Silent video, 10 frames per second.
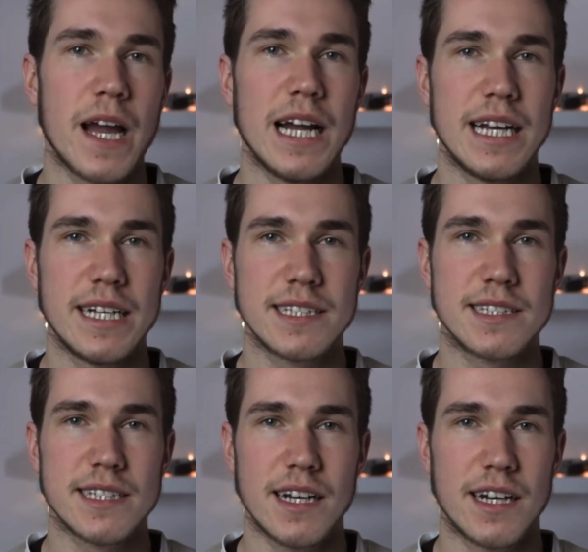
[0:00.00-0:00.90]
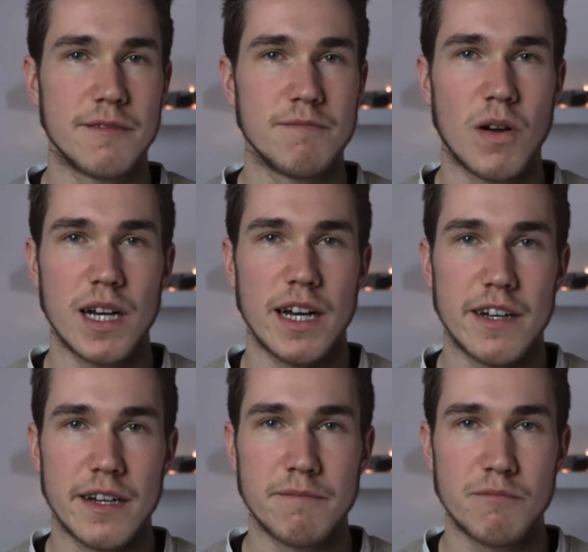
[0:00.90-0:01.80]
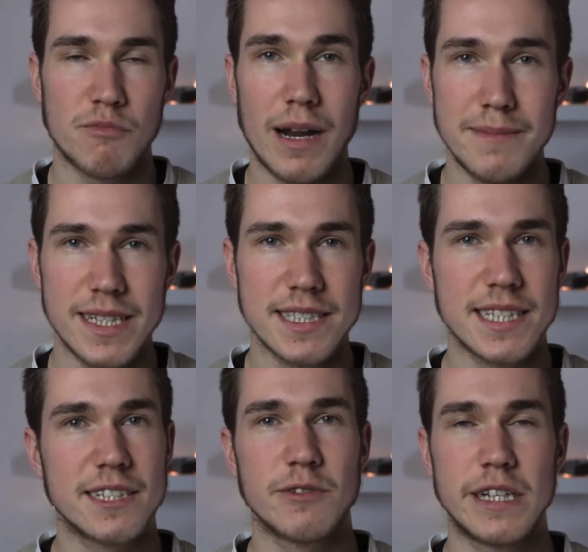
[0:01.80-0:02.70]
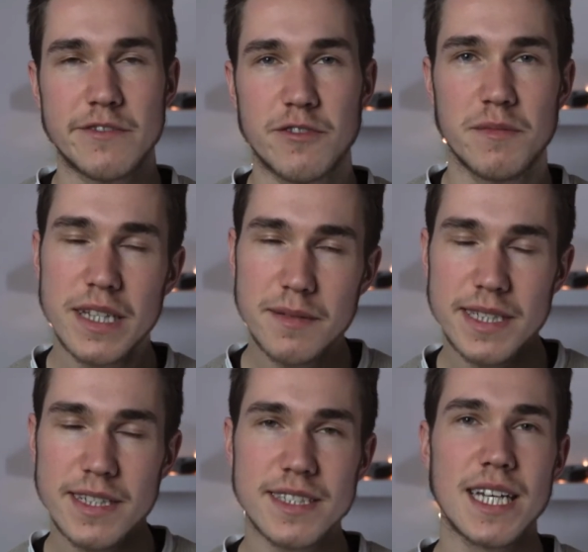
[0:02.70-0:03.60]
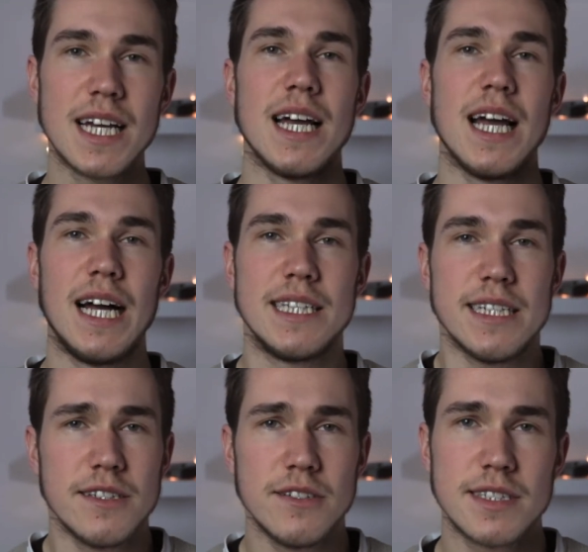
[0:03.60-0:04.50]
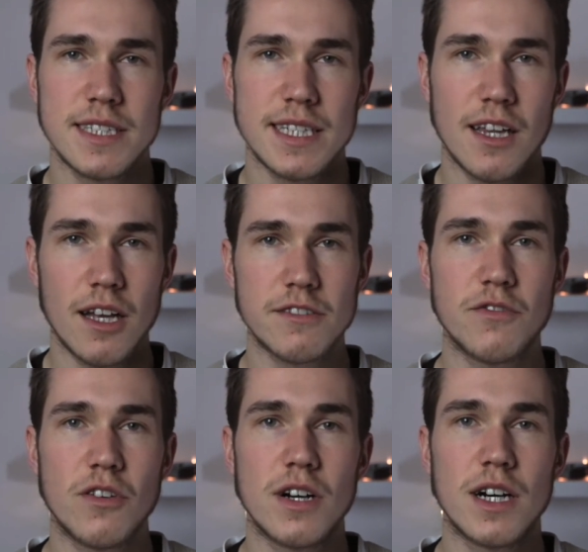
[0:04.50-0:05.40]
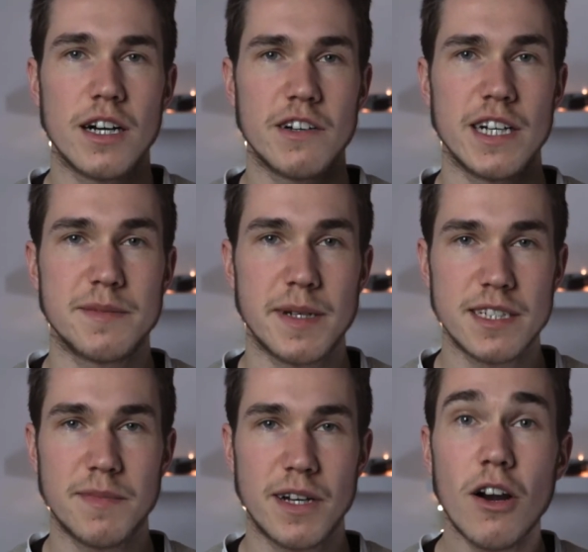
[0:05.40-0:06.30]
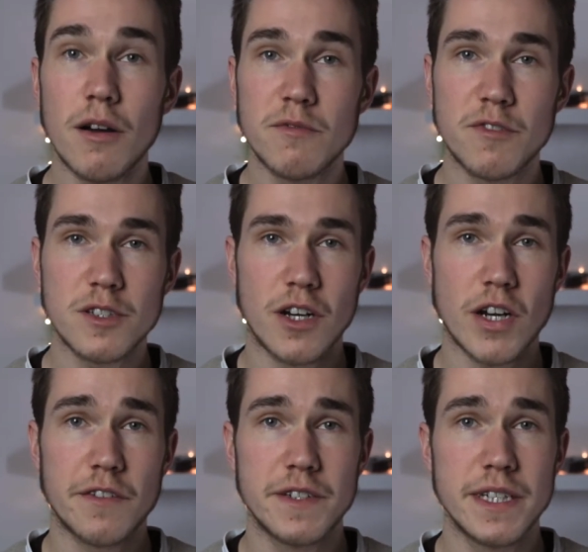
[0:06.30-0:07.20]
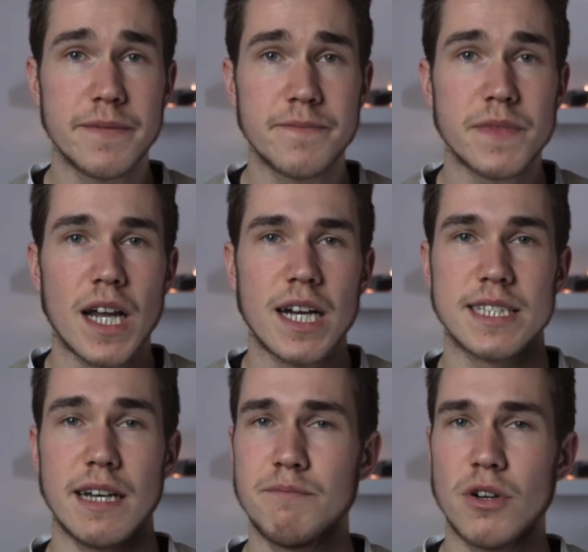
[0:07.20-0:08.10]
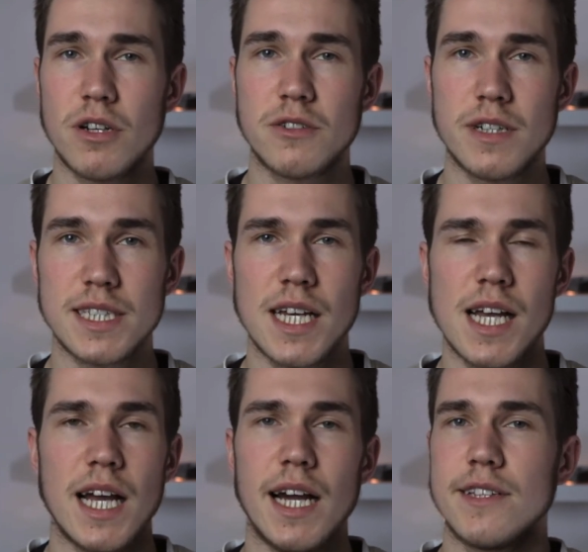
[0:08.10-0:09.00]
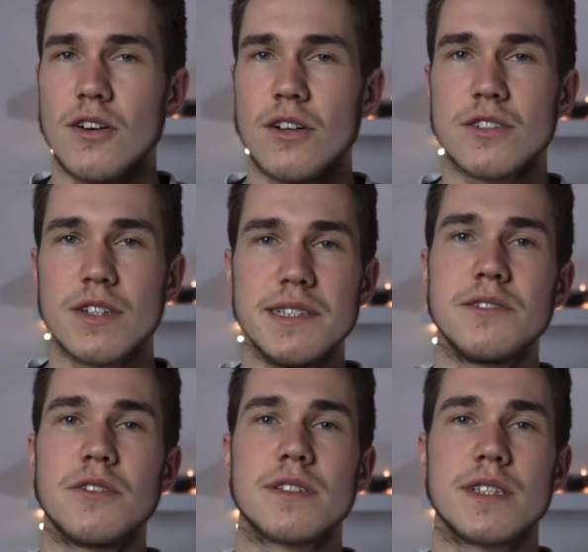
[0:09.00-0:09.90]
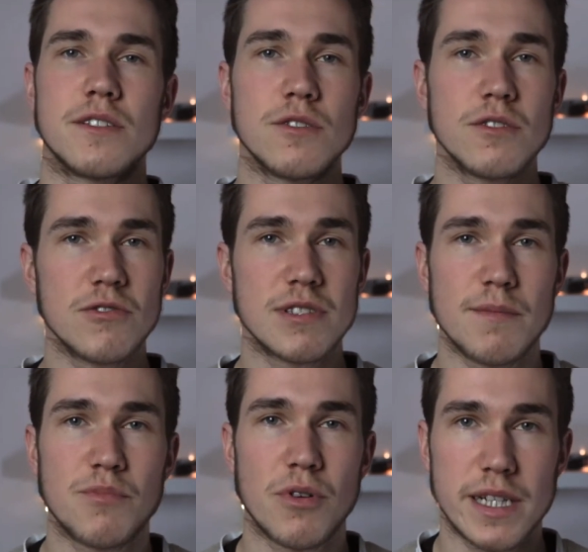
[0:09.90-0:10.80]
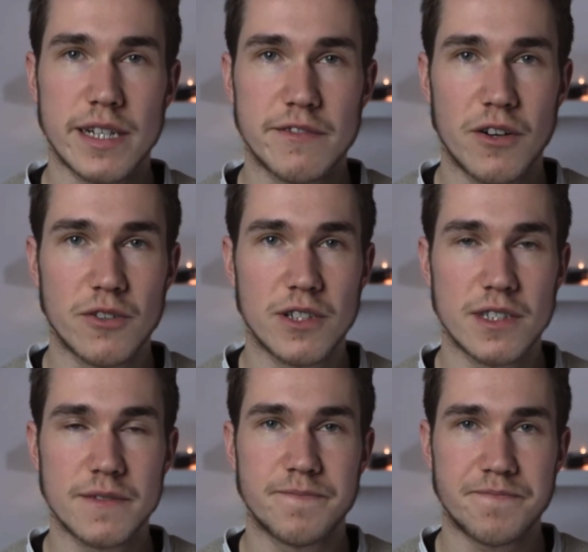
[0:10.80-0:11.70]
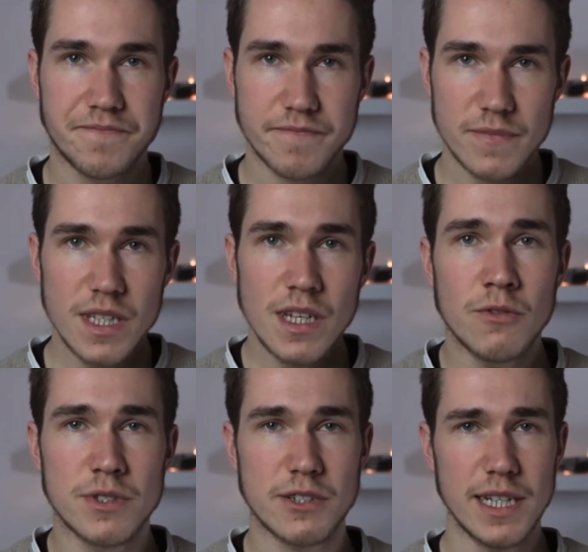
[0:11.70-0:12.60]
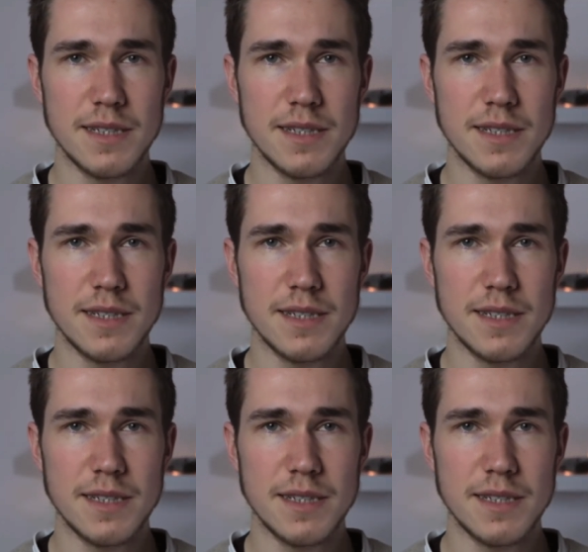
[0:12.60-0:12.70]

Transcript: is prime lens at 24mm, and I used it a lot for especially my urban photography, some portraits, and also indoors to shoot some product photos. What's great